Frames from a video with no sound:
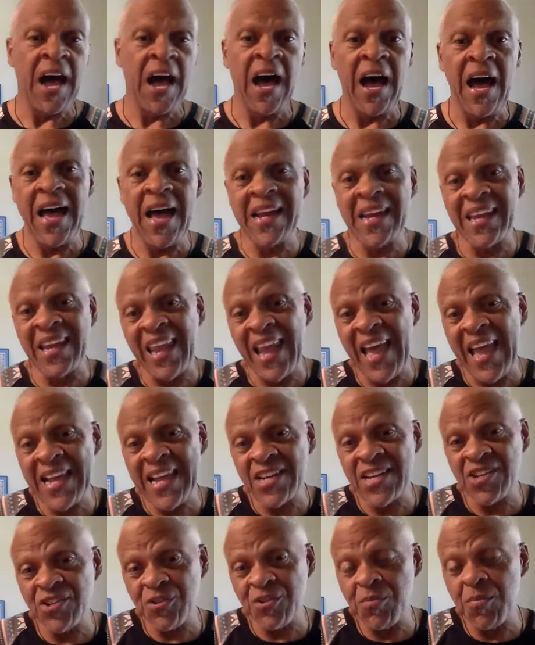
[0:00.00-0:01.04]
I'd
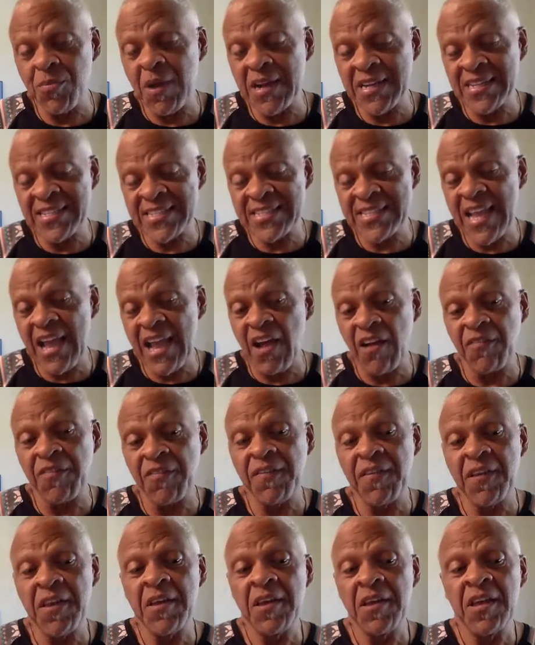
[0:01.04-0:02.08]
like to myself
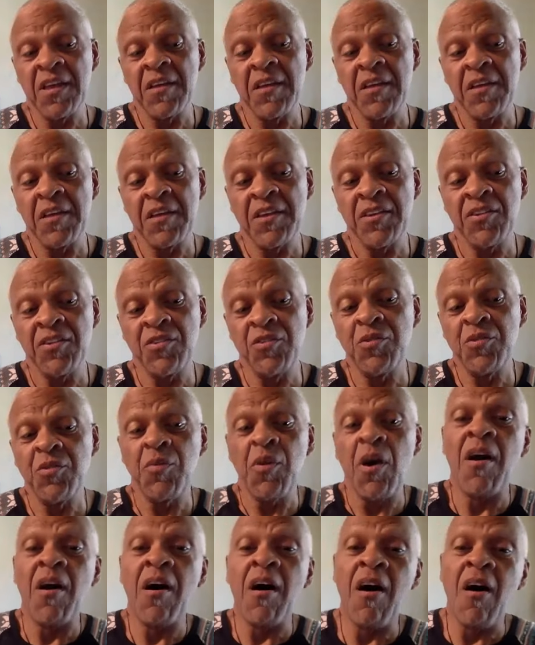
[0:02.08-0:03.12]

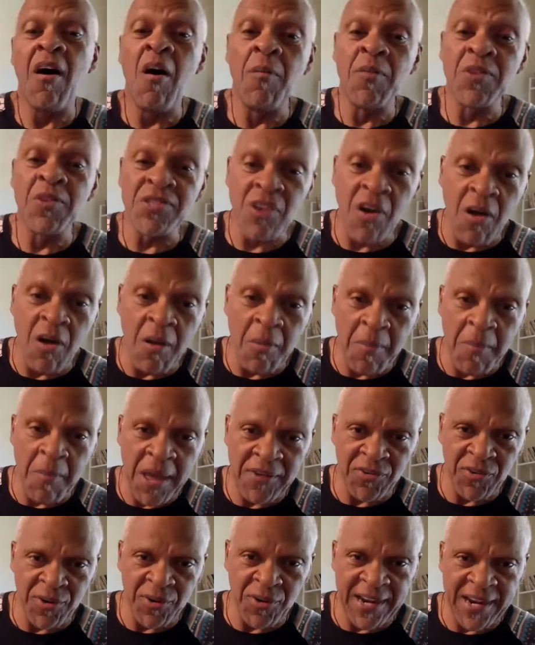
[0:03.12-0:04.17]
do almost all
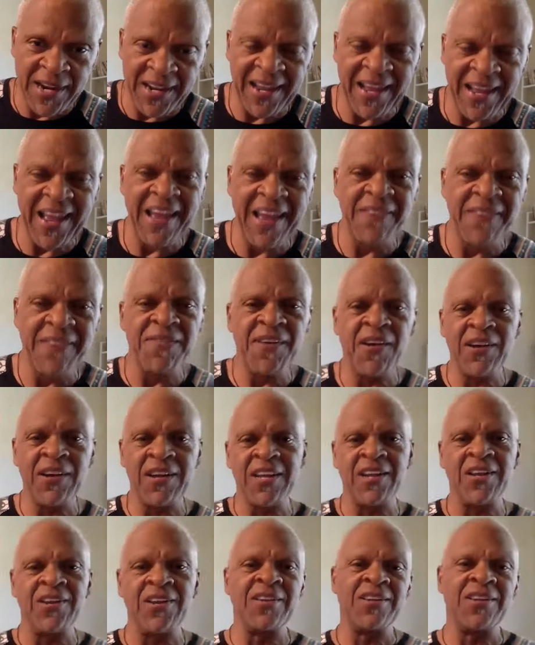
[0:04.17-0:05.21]
mentoring and very
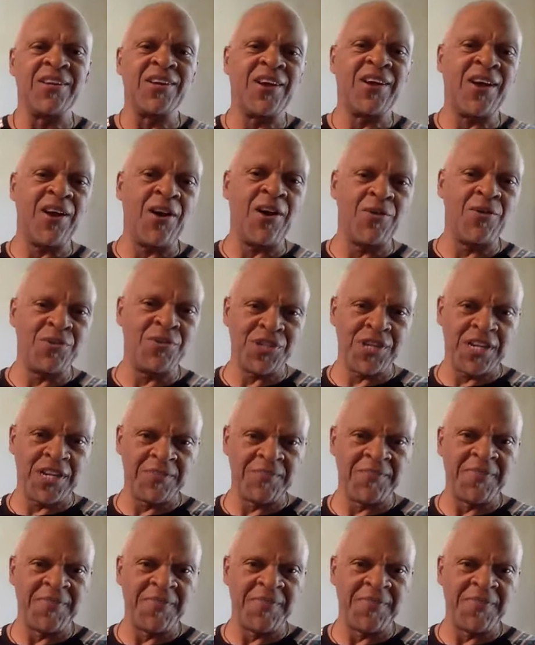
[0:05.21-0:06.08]
little coaching.